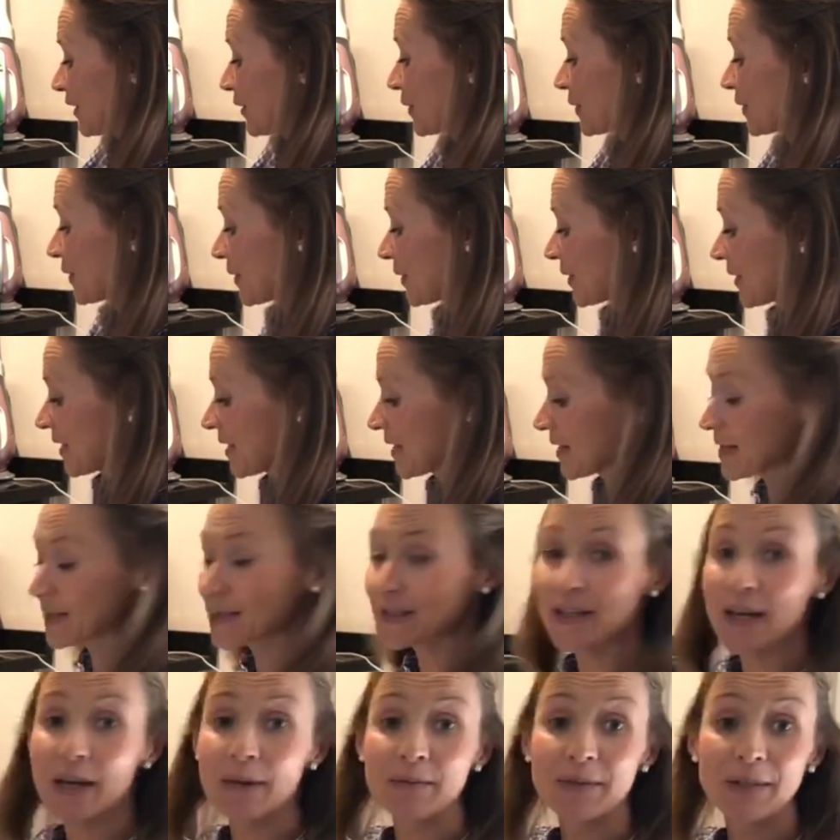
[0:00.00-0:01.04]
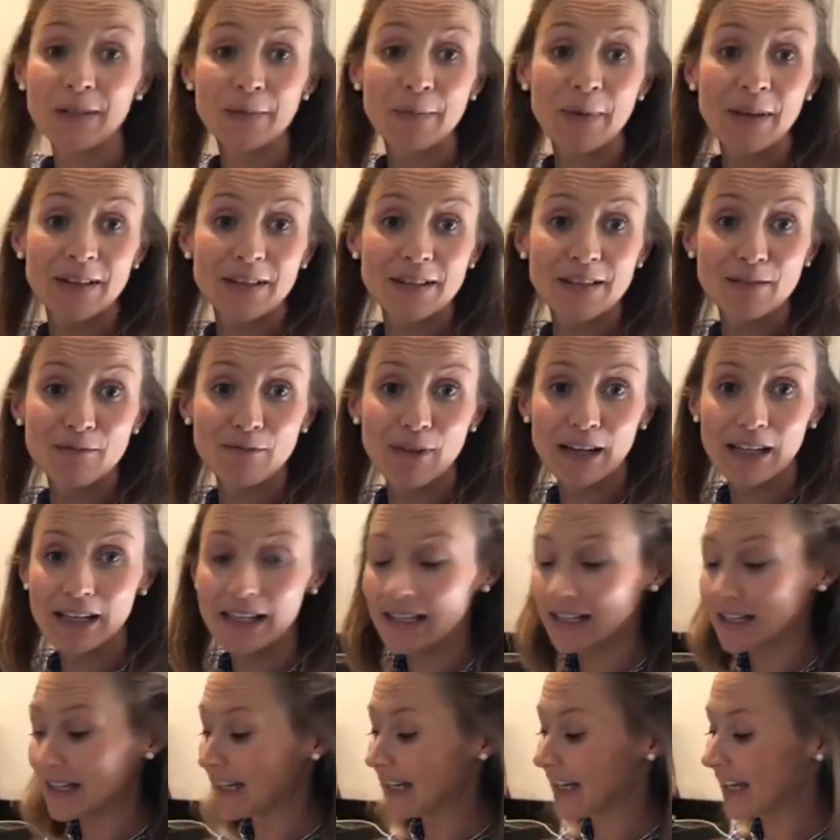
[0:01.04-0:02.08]
your soap dispenser
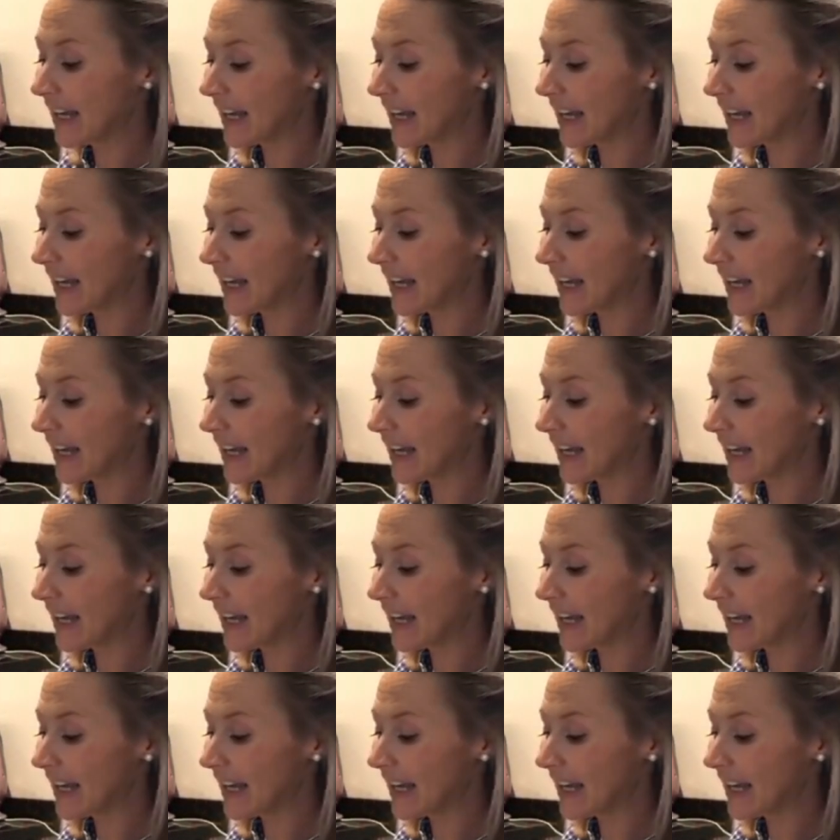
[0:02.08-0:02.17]
regularly.